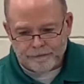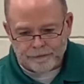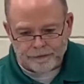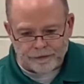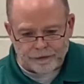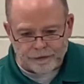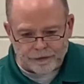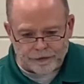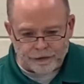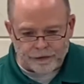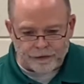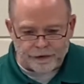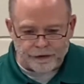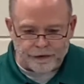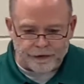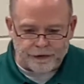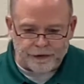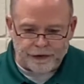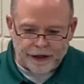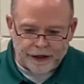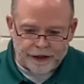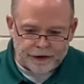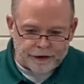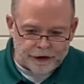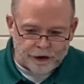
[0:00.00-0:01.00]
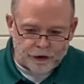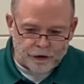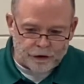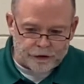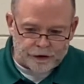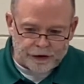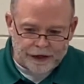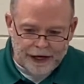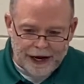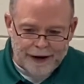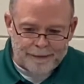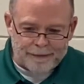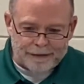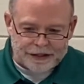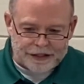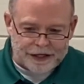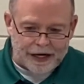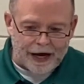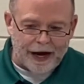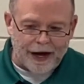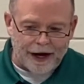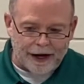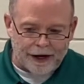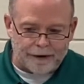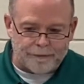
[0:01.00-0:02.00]
Then there came a
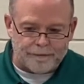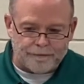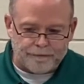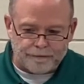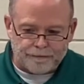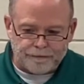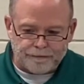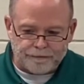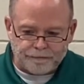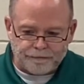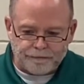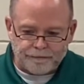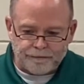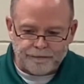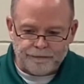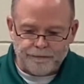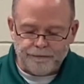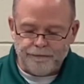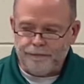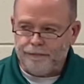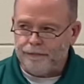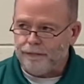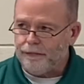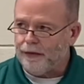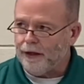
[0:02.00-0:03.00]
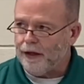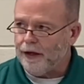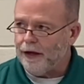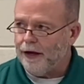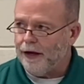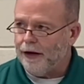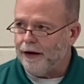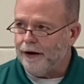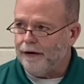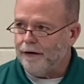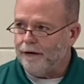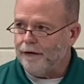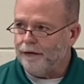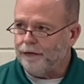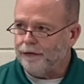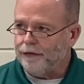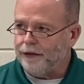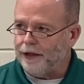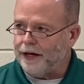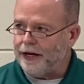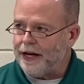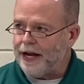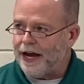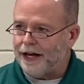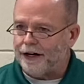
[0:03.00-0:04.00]
time
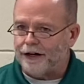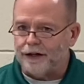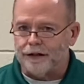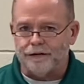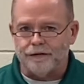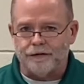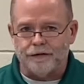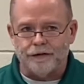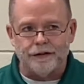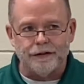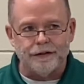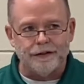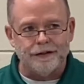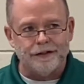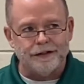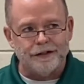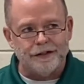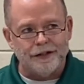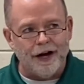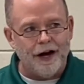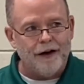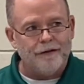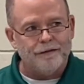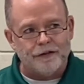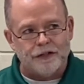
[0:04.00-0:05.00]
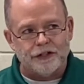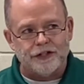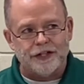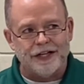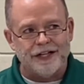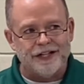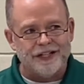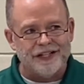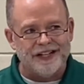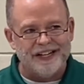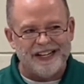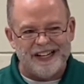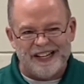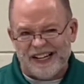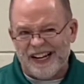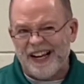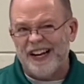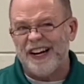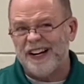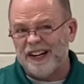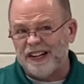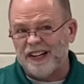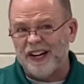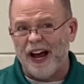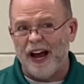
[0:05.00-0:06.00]
that he had a conversation. He
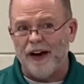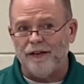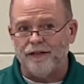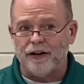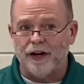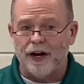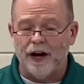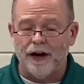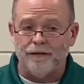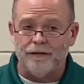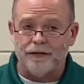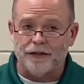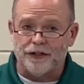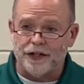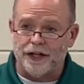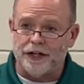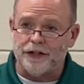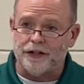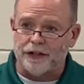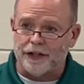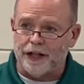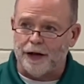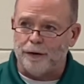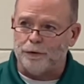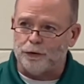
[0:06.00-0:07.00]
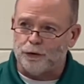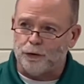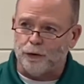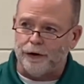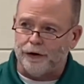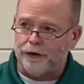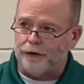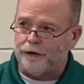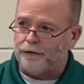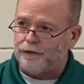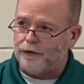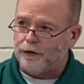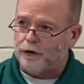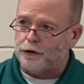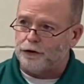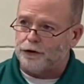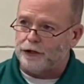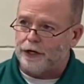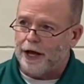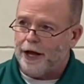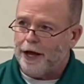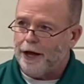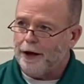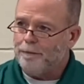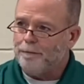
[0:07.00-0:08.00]
needed to have a conversation. That was one of the first
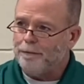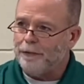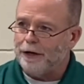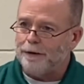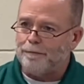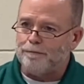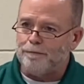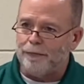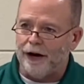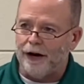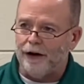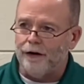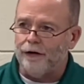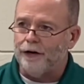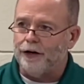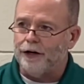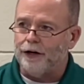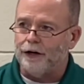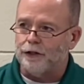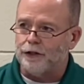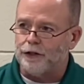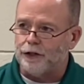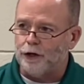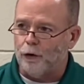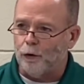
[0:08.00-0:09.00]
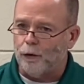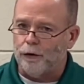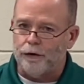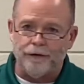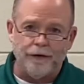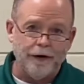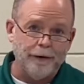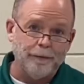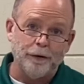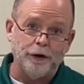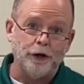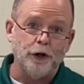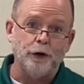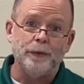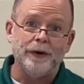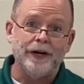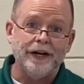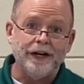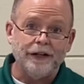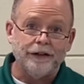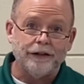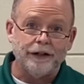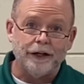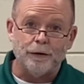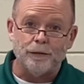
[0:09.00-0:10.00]
big barriers in order for him to do
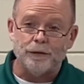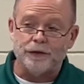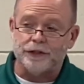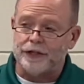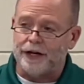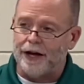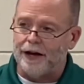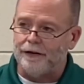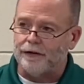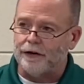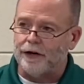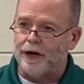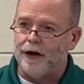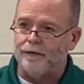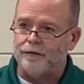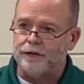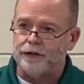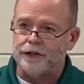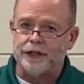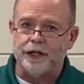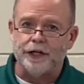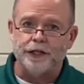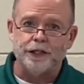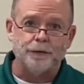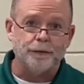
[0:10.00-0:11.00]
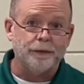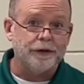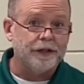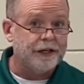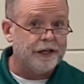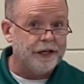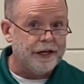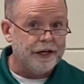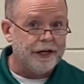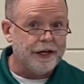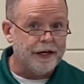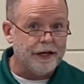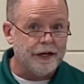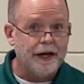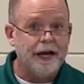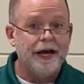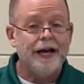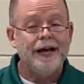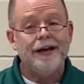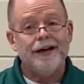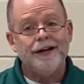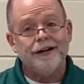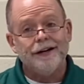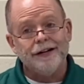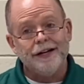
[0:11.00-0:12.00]
anything was to have a conversation with the king.
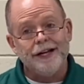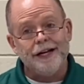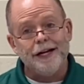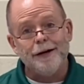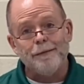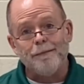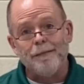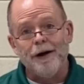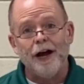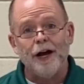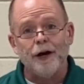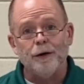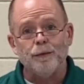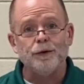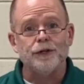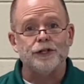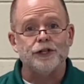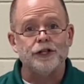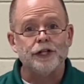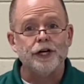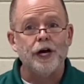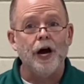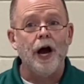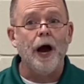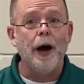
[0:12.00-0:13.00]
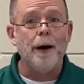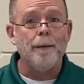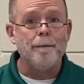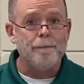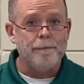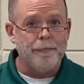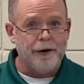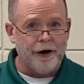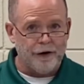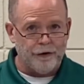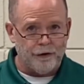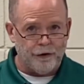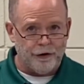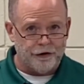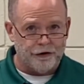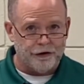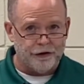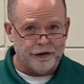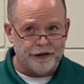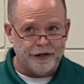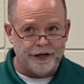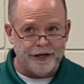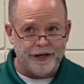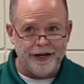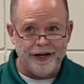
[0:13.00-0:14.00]
Nehemiah was cupbearer to
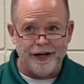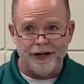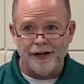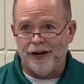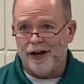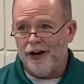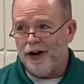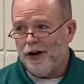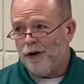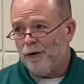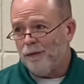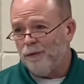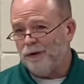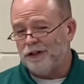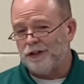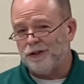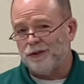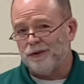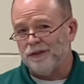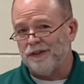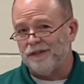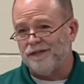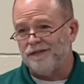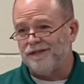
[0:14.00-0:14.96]
the king, which